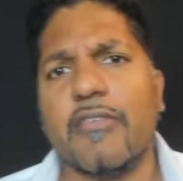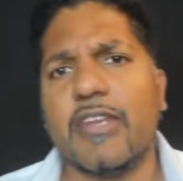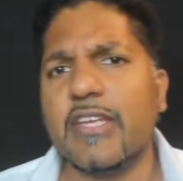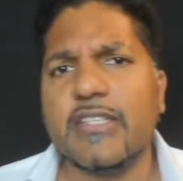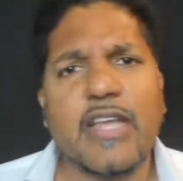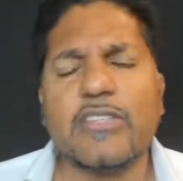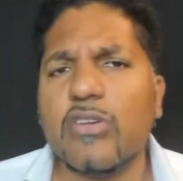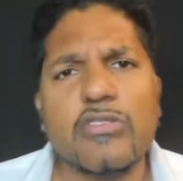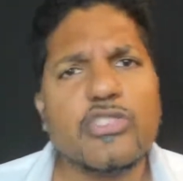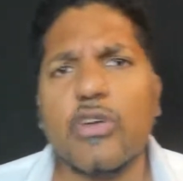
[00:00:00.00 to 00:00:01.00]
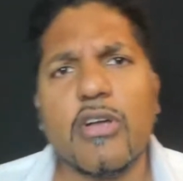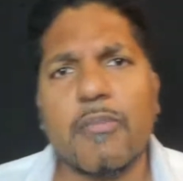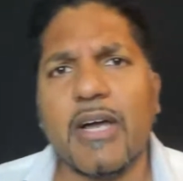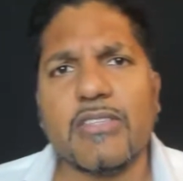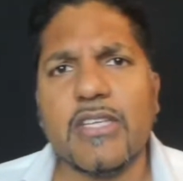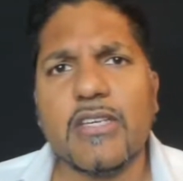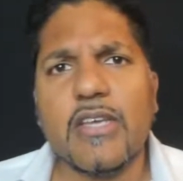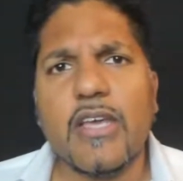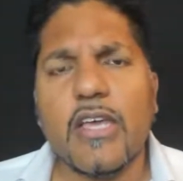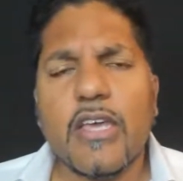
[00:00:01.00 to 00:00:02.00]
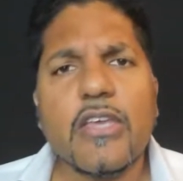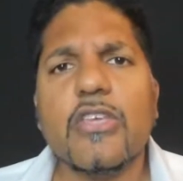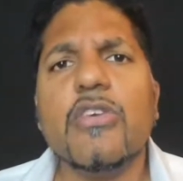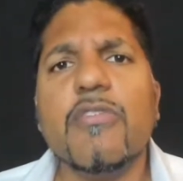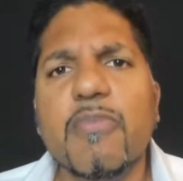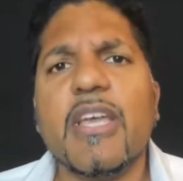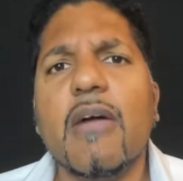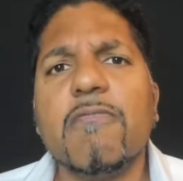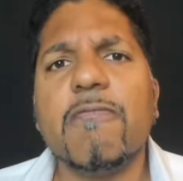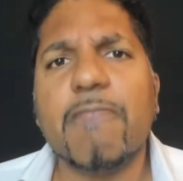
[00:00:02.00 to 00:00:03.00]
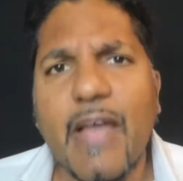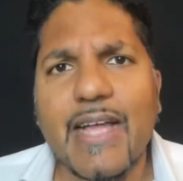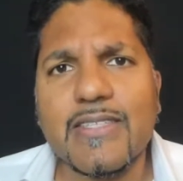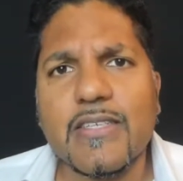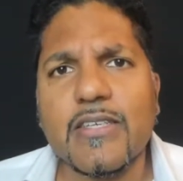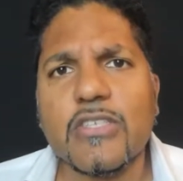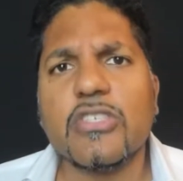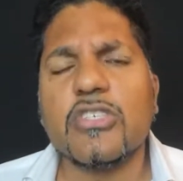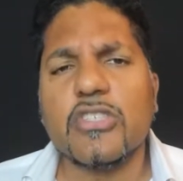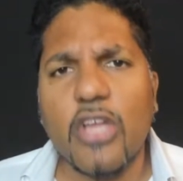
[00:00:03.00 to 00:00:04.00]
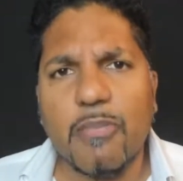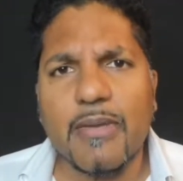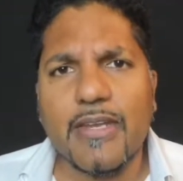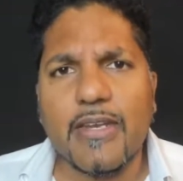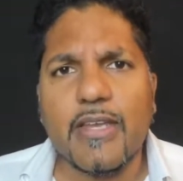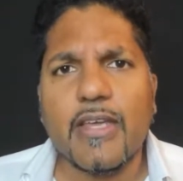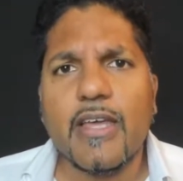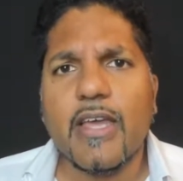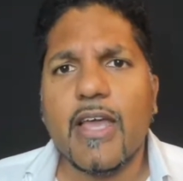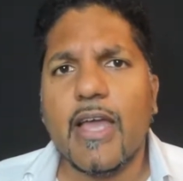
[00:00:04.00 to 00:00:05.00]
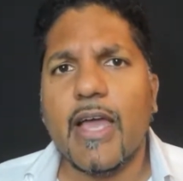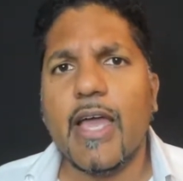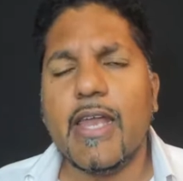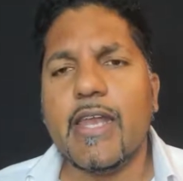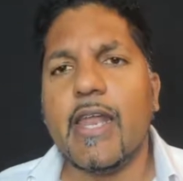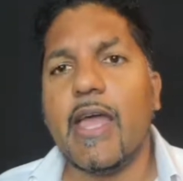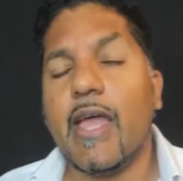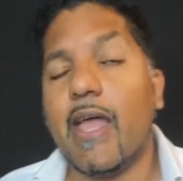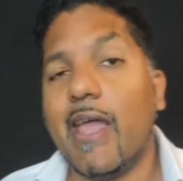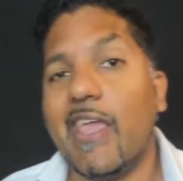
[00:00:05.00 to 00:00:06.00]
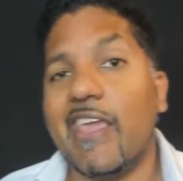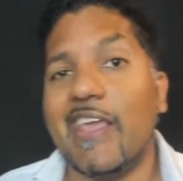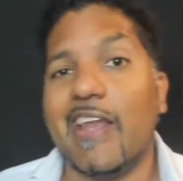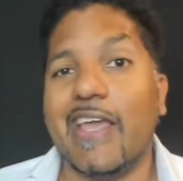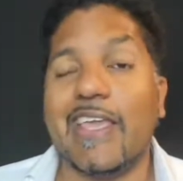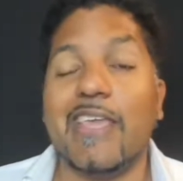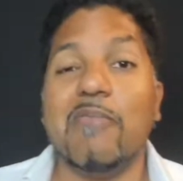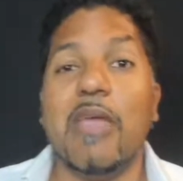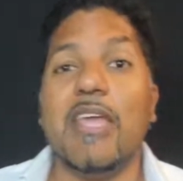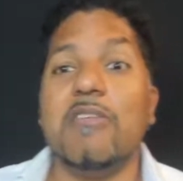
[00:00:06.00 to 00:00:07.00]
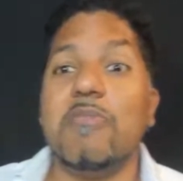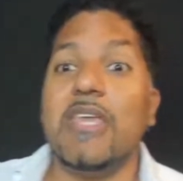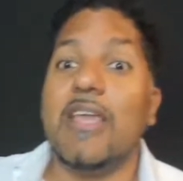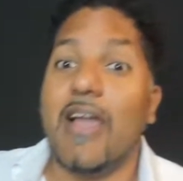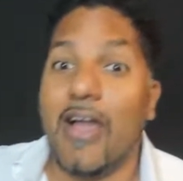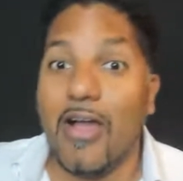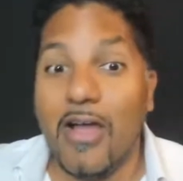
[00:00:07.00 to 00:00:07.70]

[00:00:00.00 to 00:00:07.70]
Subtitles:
out of it. And he's like, don't joke about it. You've become fat. Stop it. And like he made me